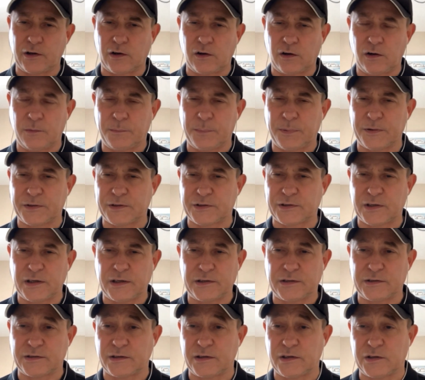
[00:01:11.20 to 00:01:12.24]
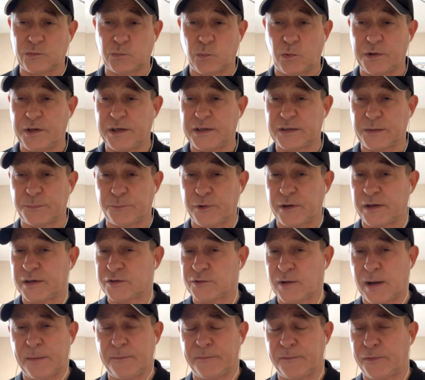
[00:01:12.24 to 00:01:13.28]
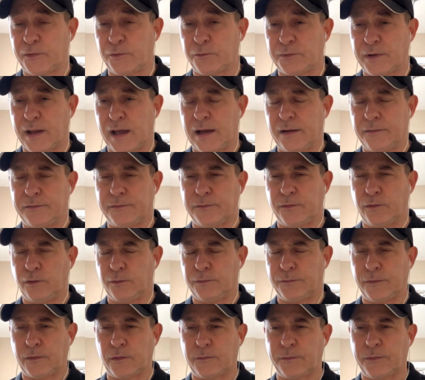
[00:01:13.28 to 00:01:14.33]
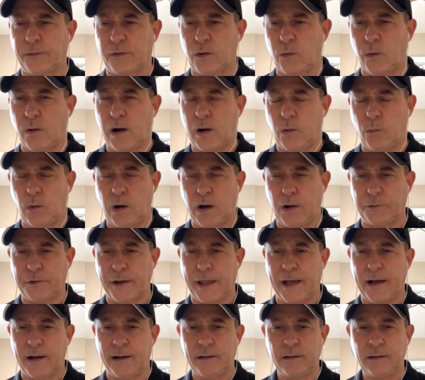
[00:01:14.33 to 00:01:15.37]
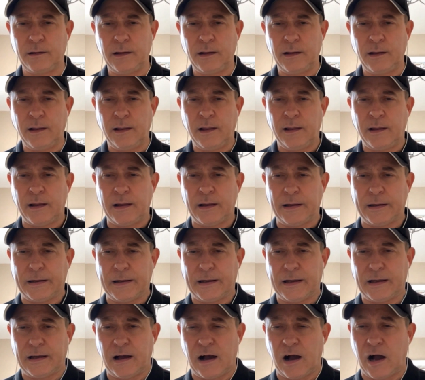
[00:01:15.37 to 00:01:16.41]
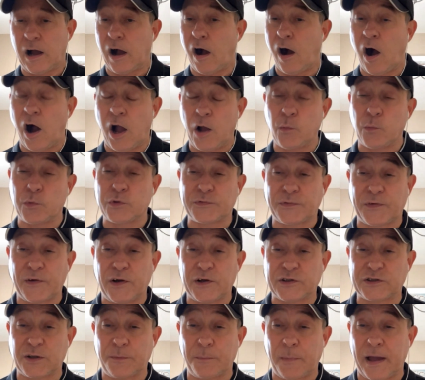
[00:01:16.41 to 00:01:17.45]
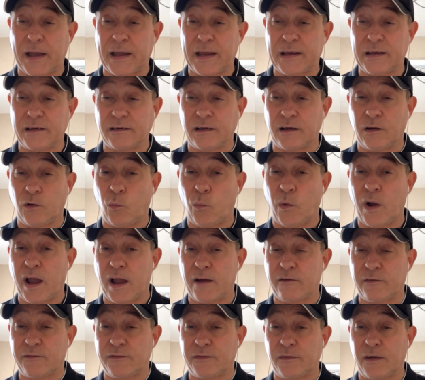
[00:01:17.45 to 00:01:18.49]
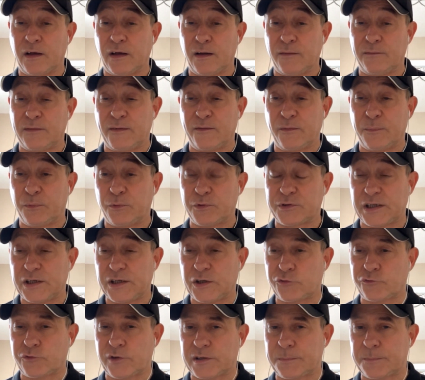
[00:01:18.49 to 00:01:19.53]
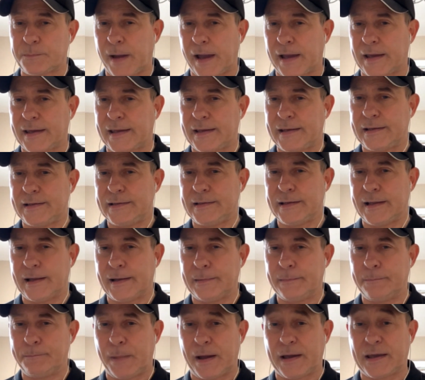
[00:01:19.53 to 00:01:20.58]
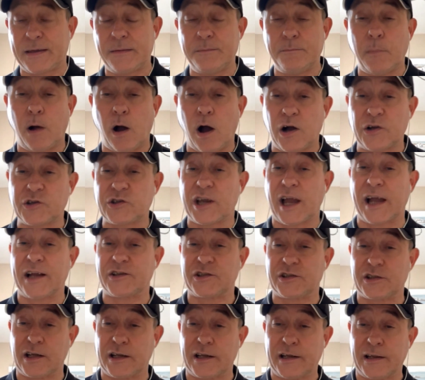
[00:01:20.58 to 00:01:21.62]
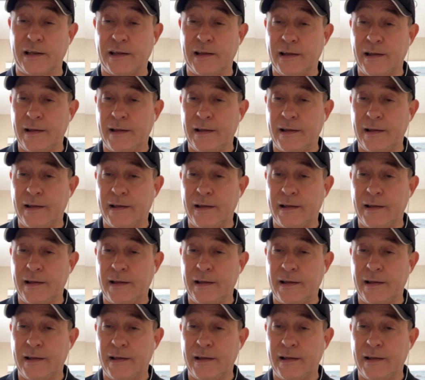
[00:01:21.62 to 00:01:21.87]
Klopp has wanted to bring to Anfield now for quite a while now. I was first made aware of Liverpool's interest back in March, actually.